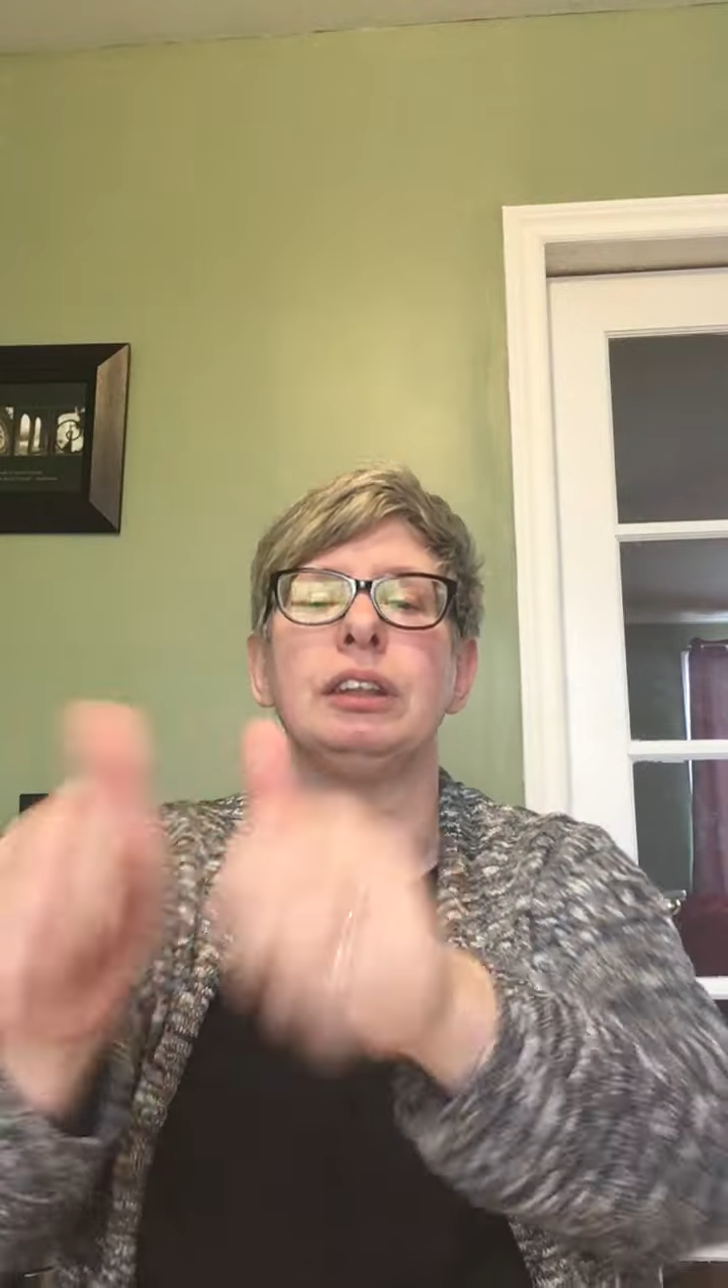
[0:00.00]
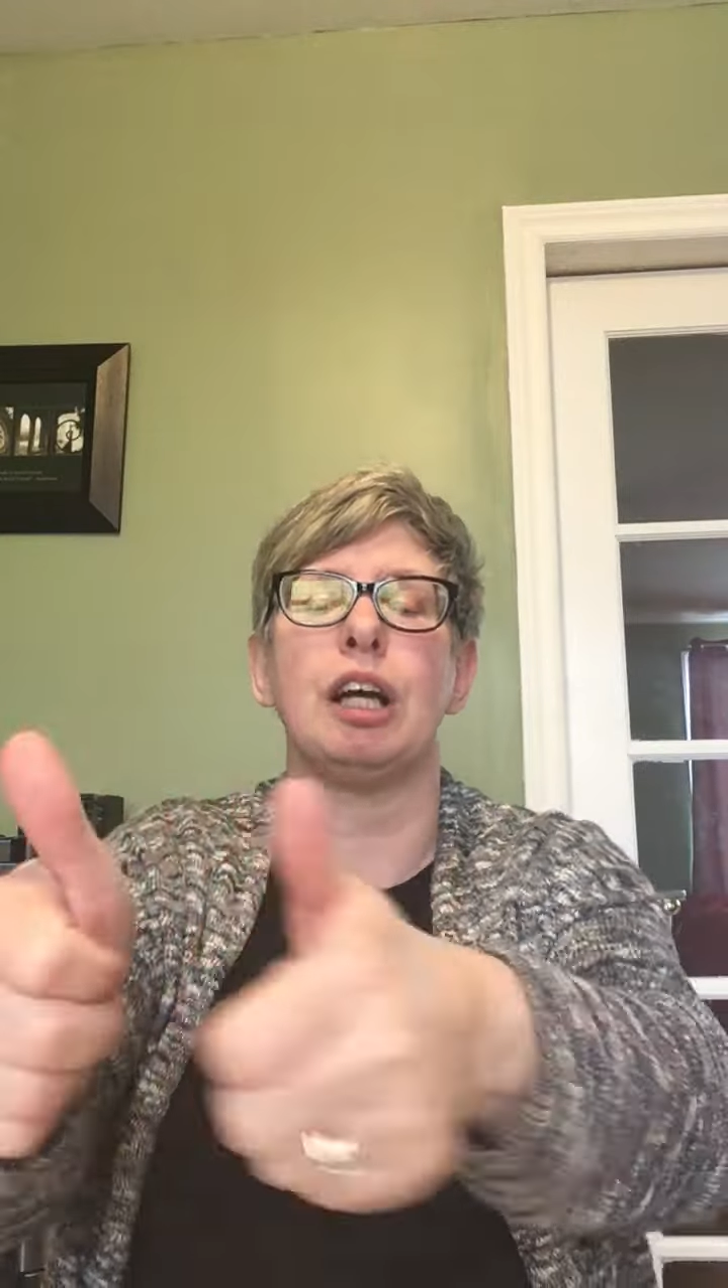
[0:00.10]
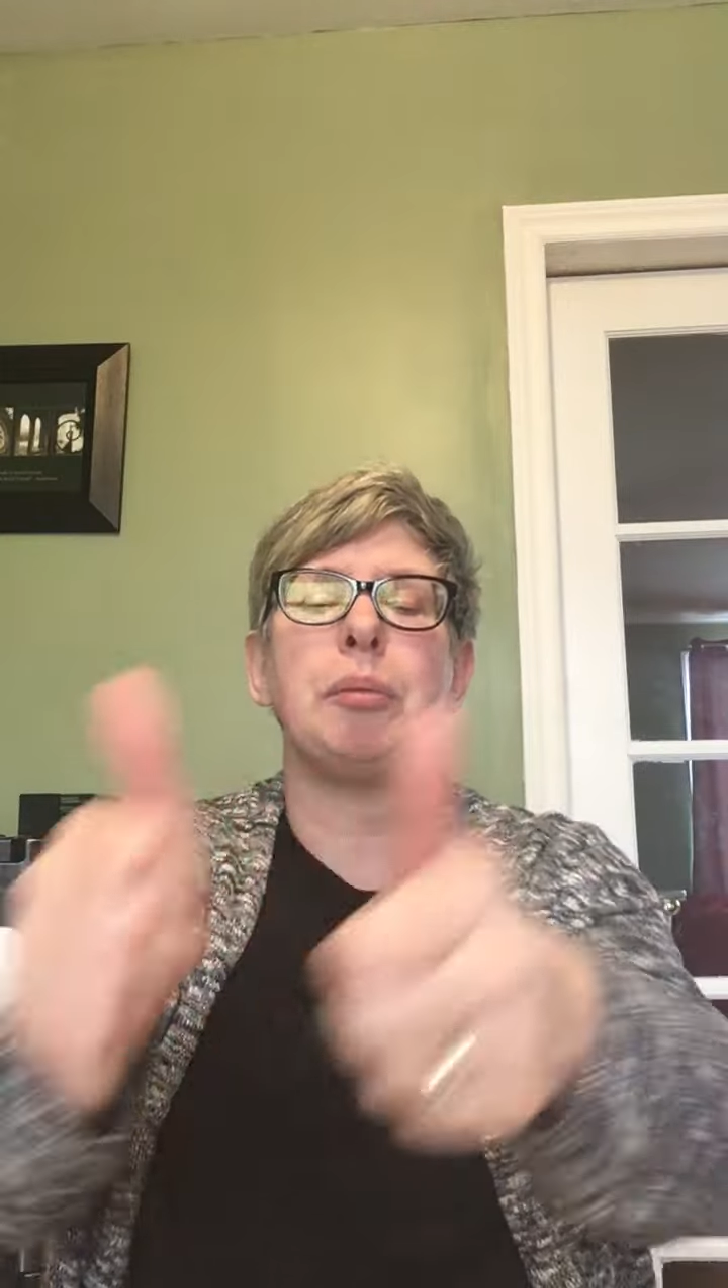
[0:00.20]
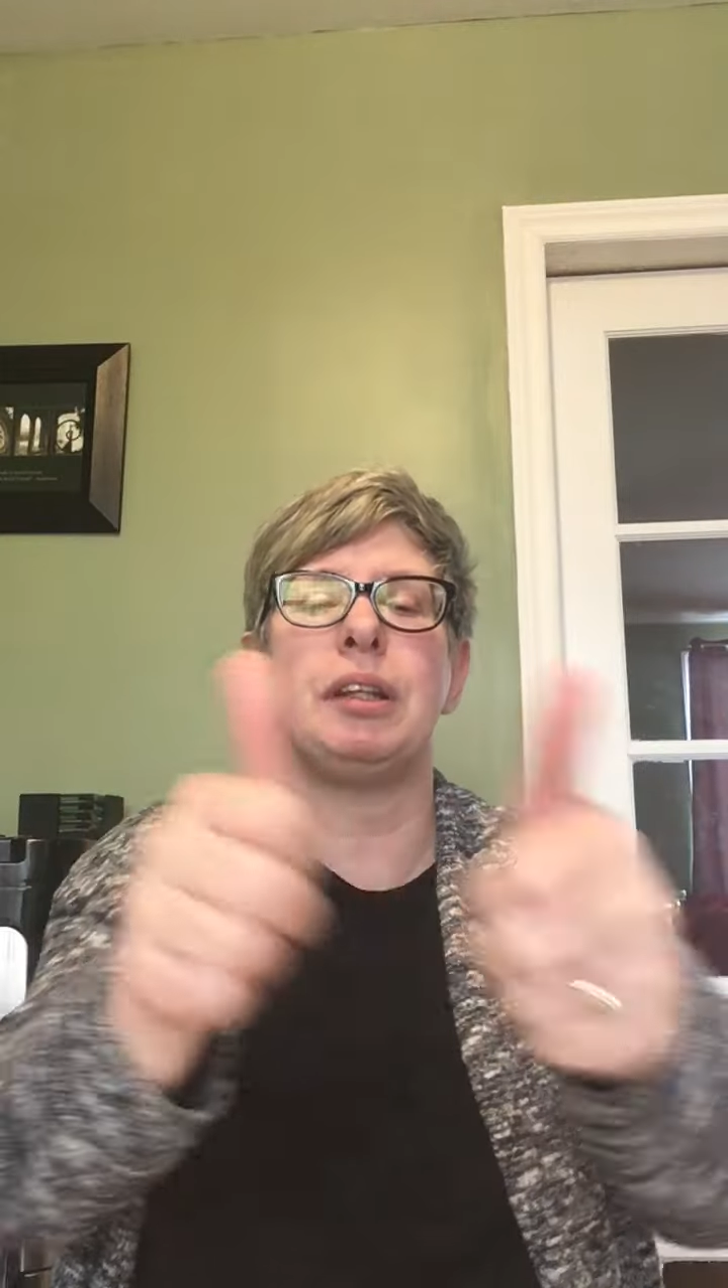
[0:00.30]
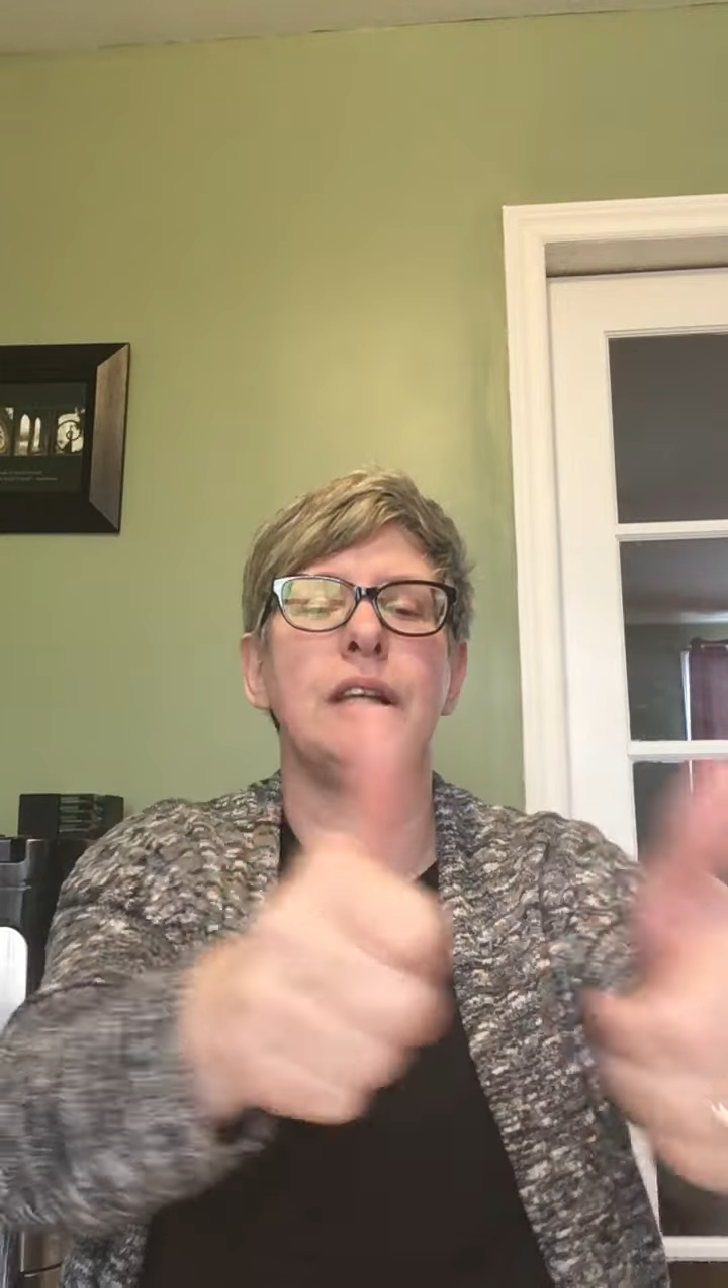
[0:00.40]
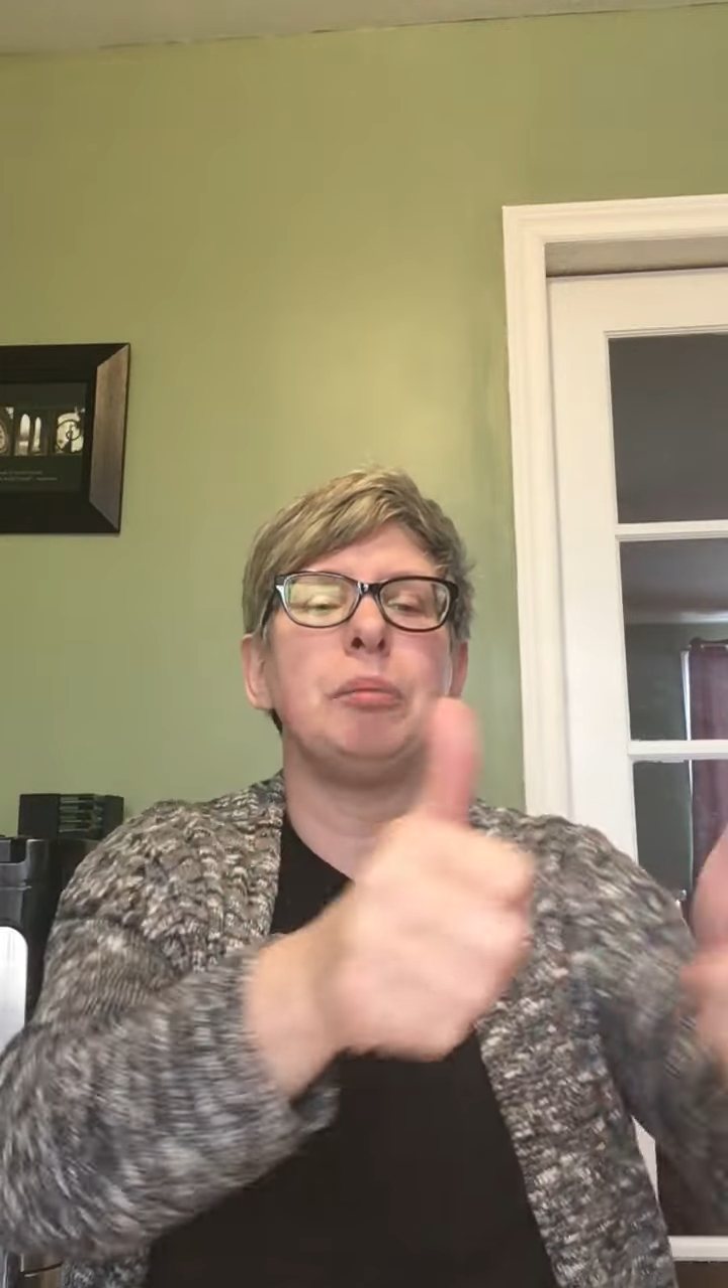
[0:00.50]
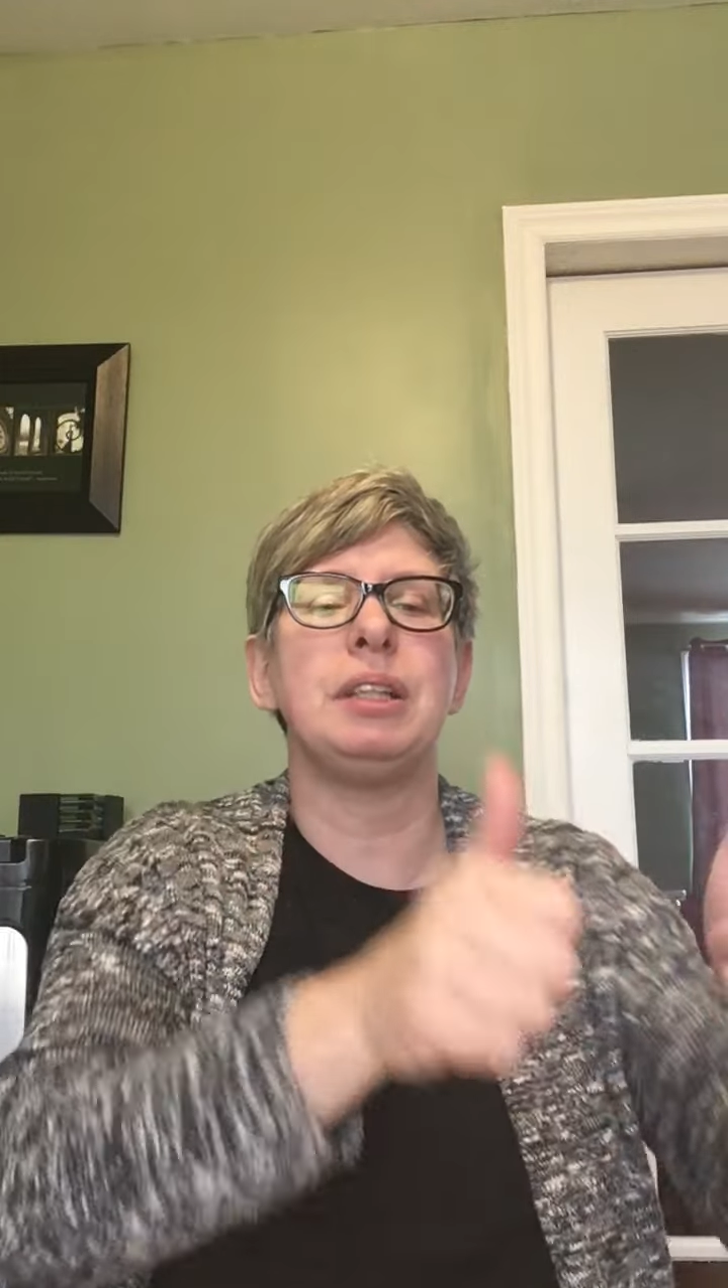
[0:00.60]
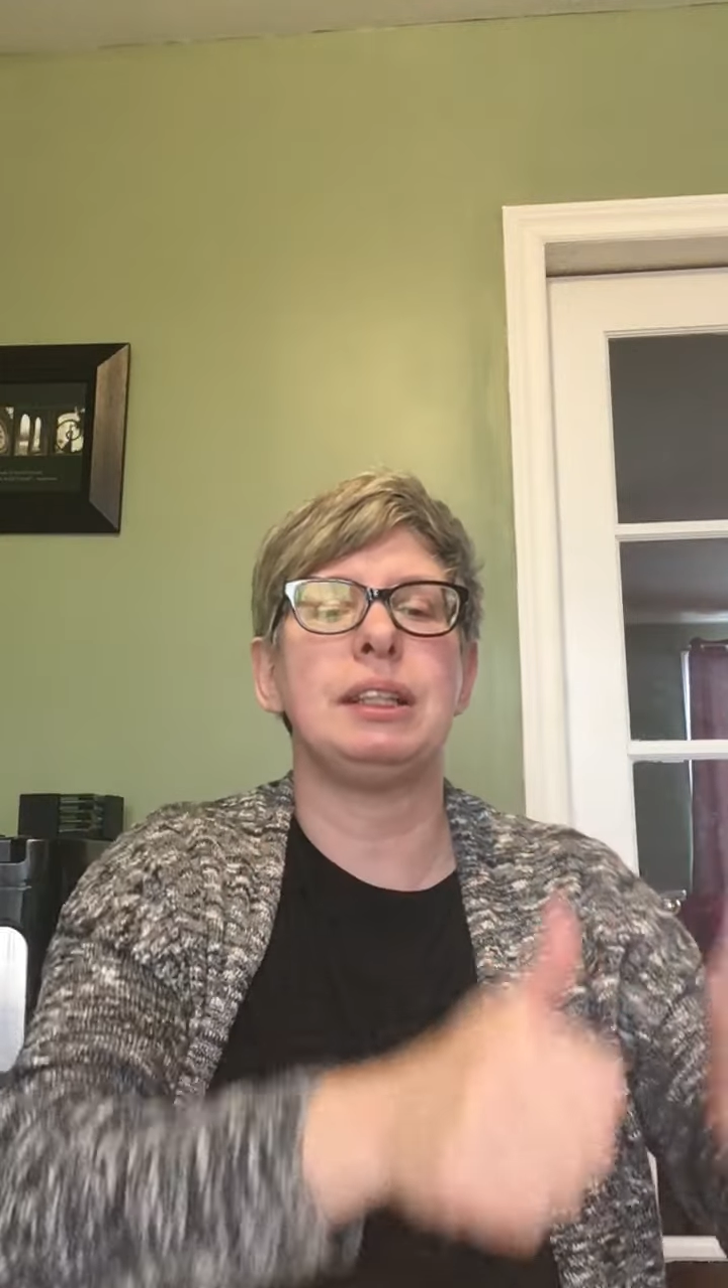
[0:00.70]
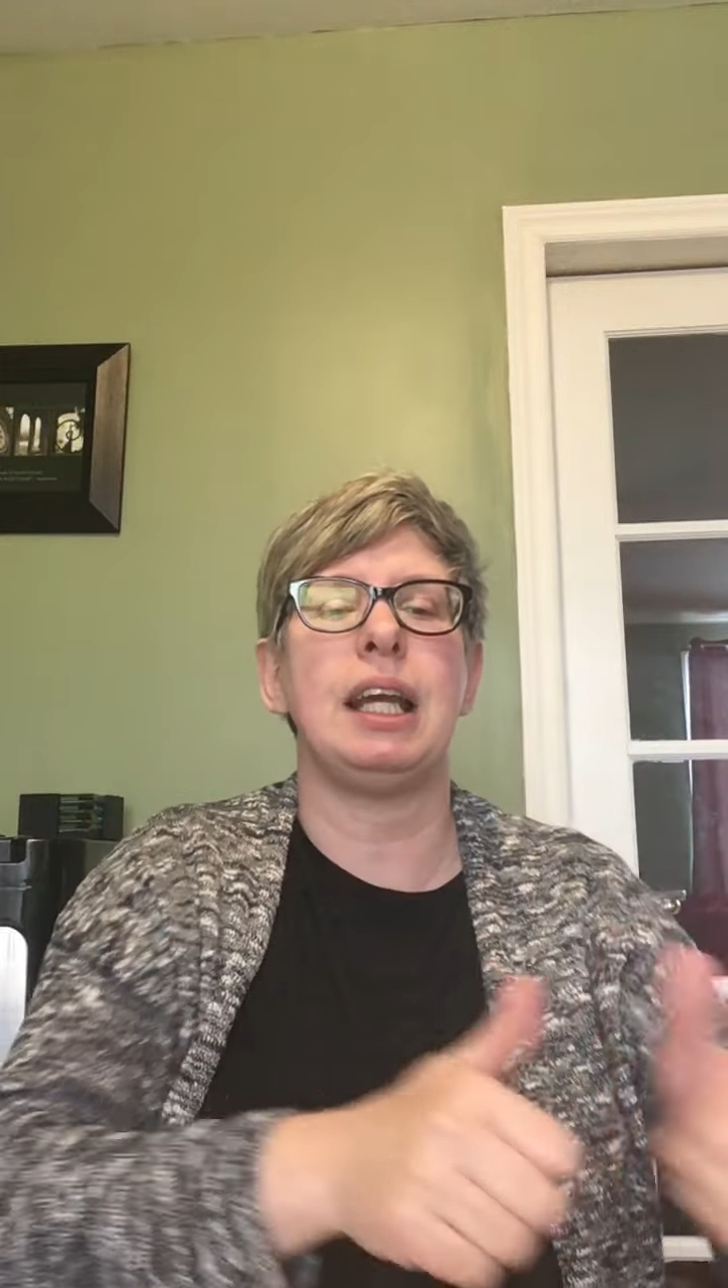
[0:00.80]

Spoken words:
Tommy Thumb is